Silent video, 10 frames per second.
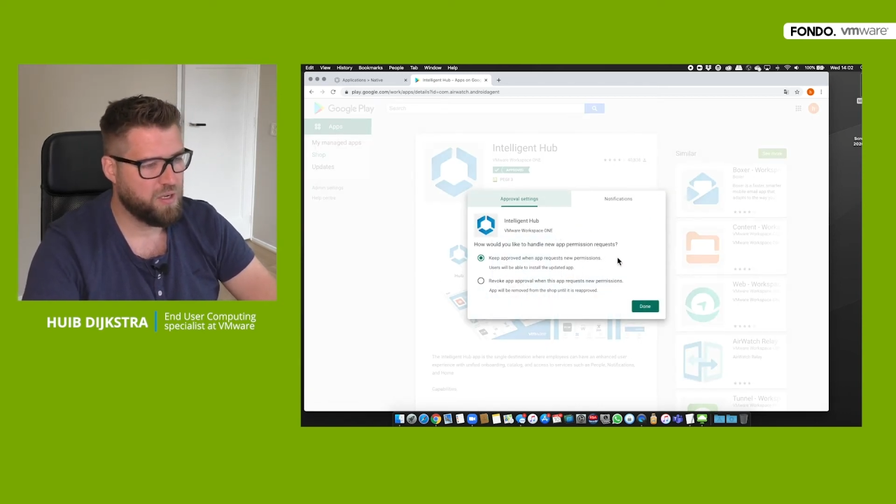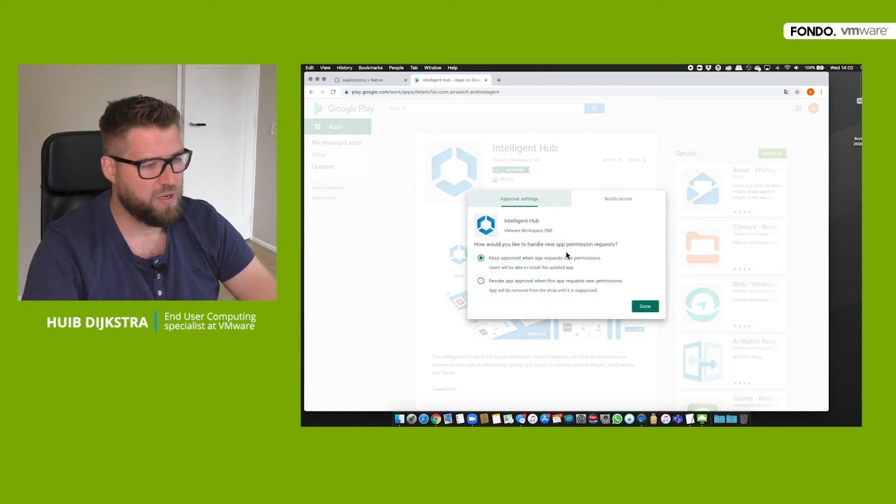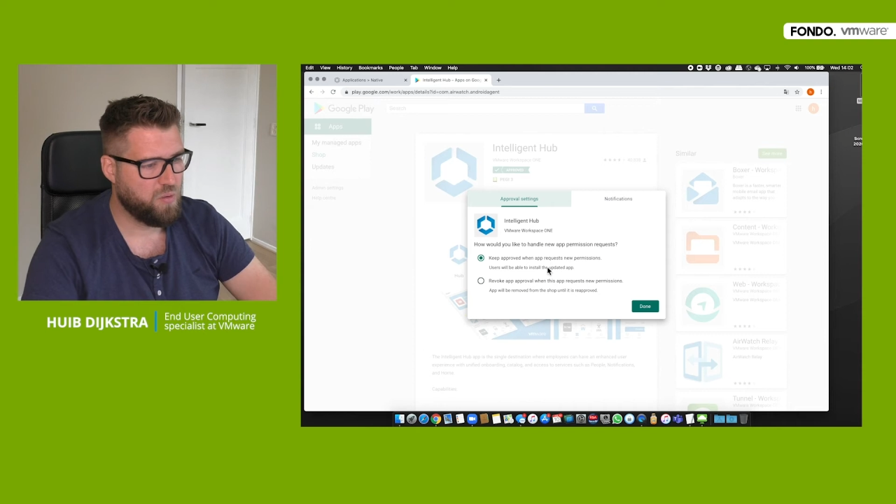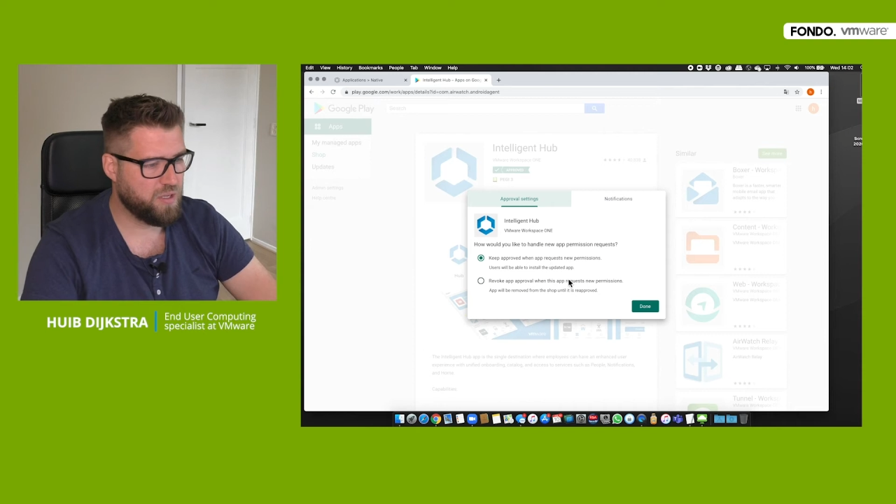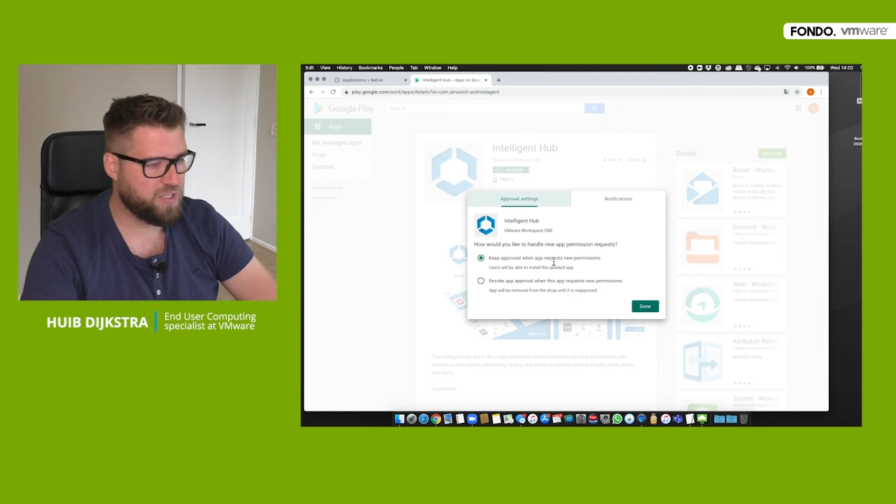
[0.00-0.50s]

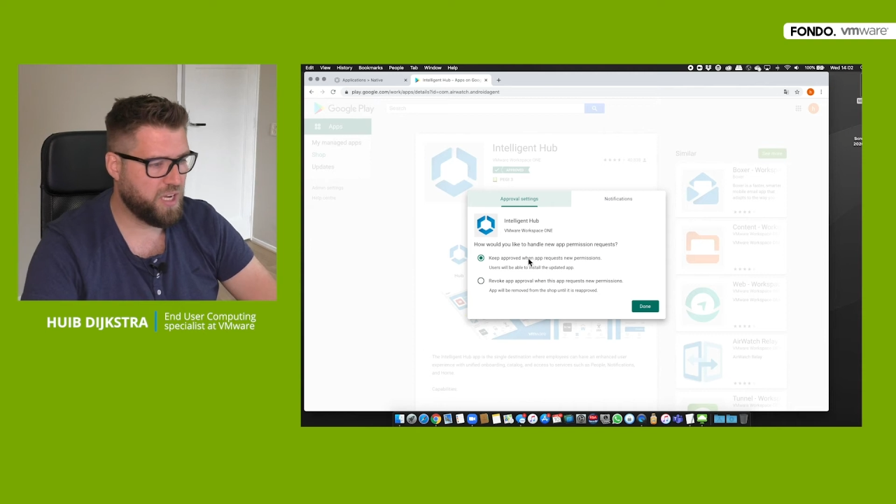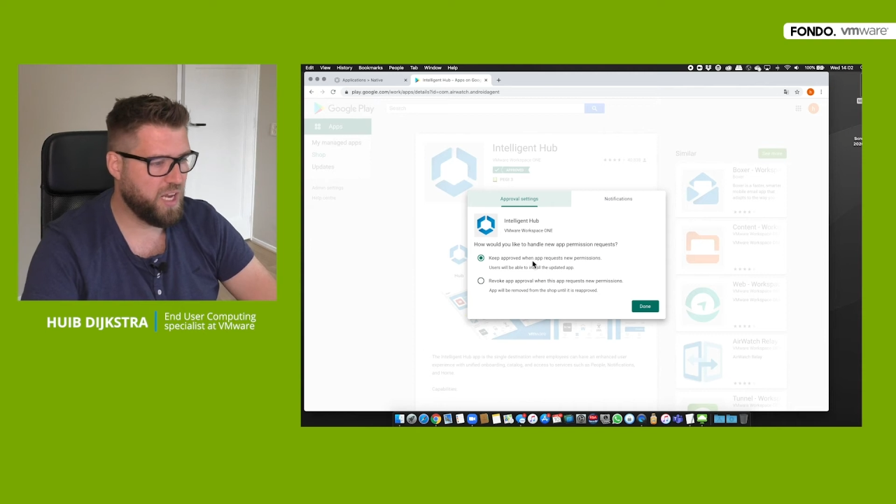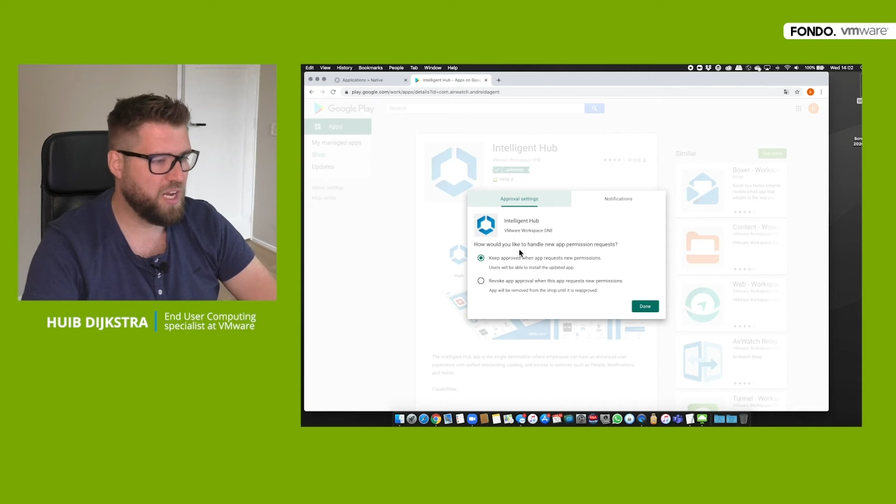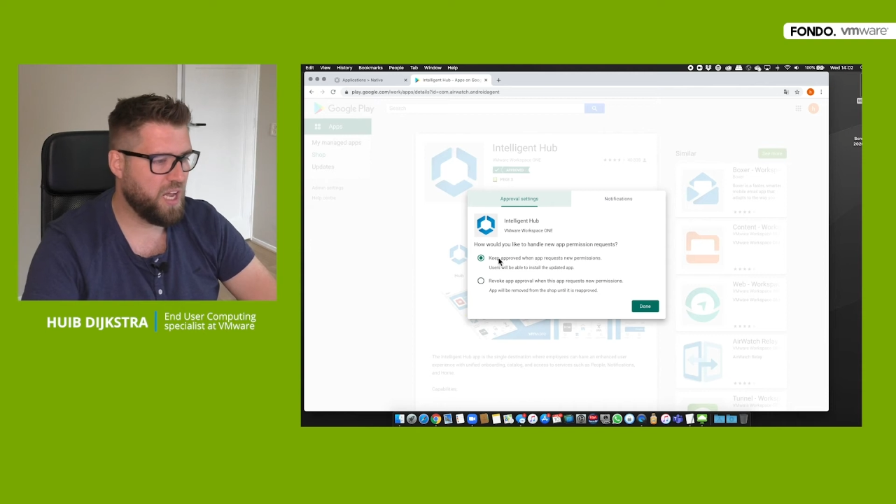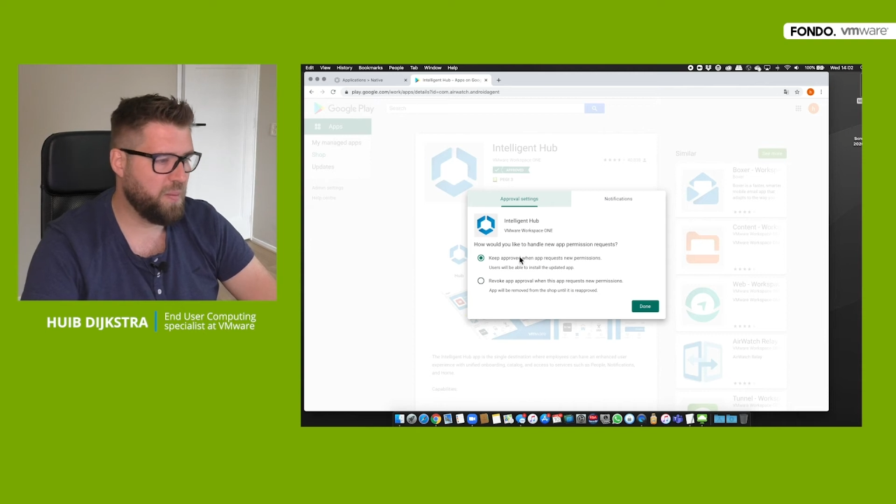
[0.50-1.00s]
Once
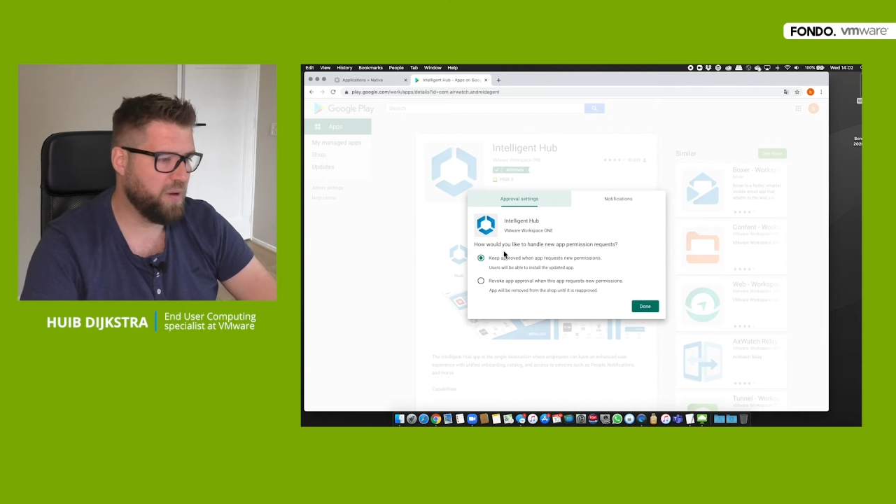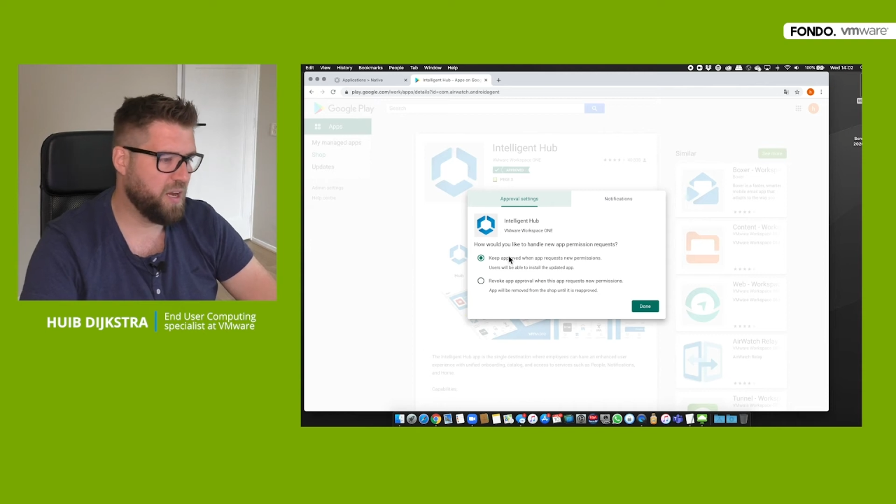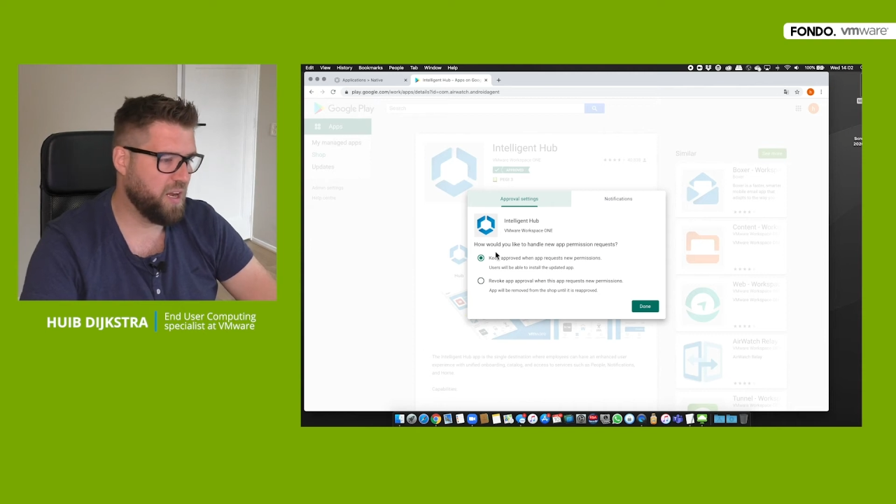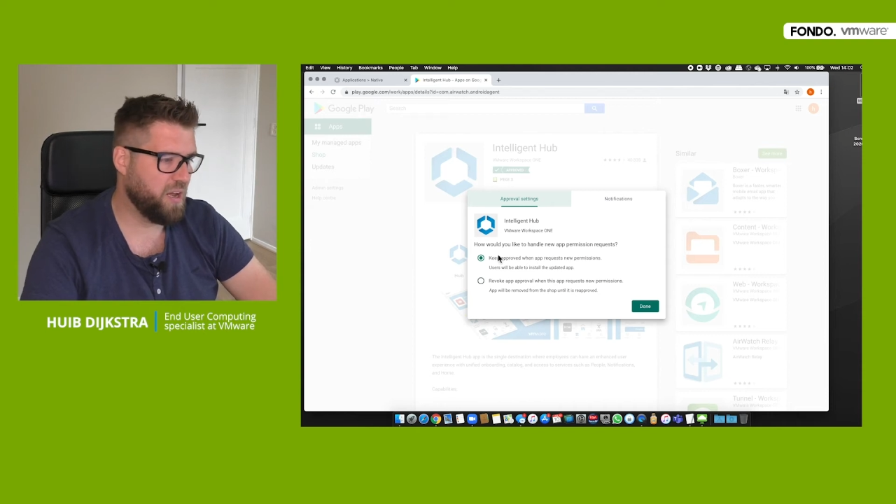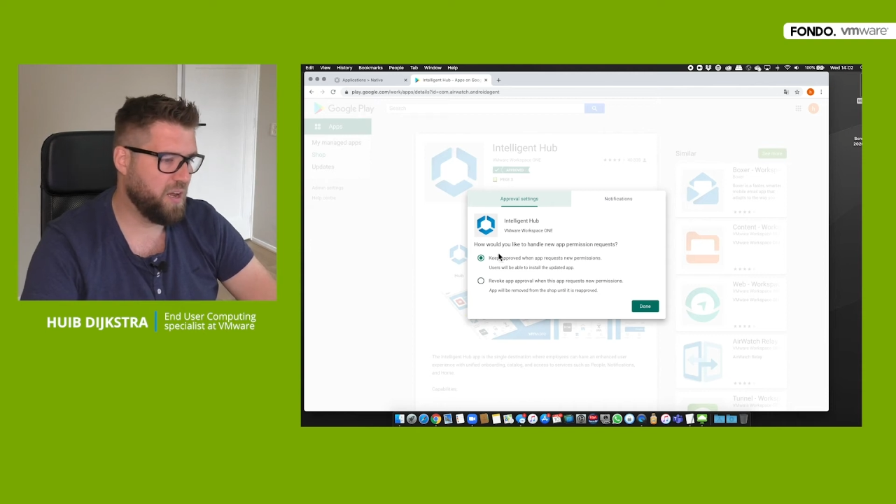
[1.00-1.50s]
again, I'm going to